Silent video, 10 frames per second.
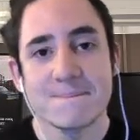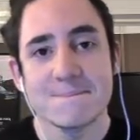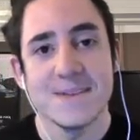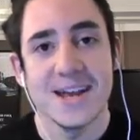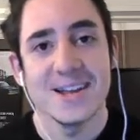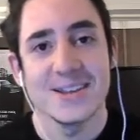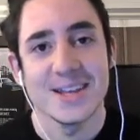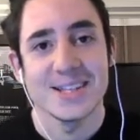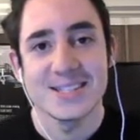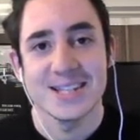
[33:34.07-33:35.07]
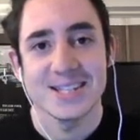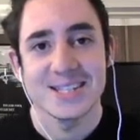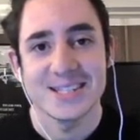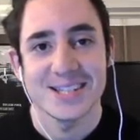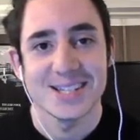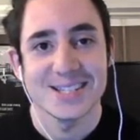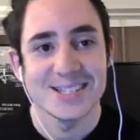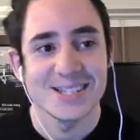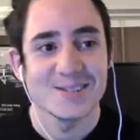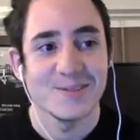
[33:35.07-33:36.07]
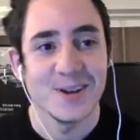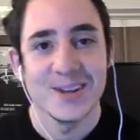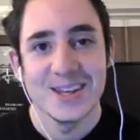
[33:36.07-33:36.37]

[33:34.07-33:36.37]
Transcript: Yeah, it's fun.